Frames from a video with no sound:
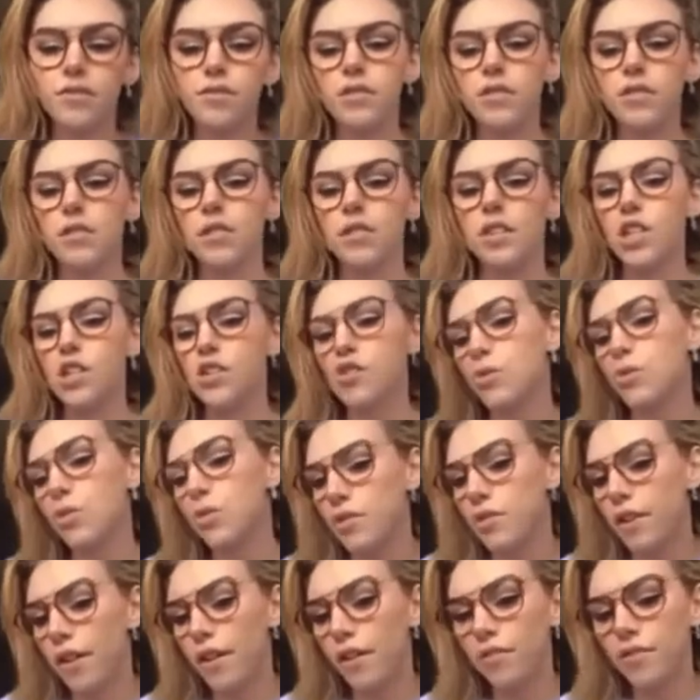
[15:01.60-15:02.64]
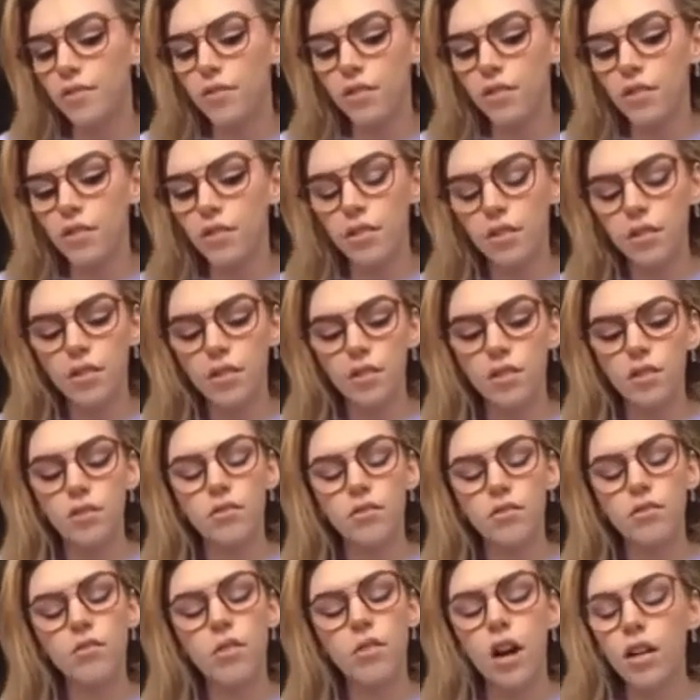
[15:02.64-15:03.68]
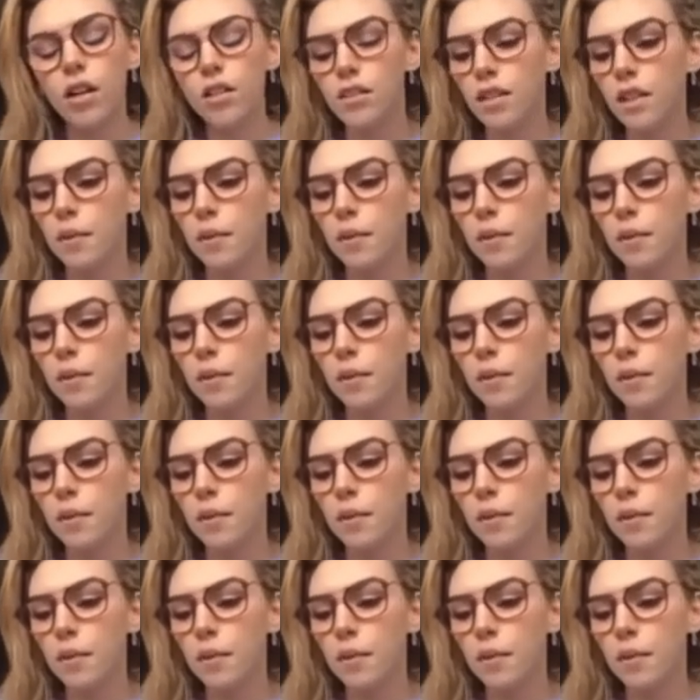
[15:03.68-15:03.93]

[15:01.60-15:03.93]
intrusive, crossing the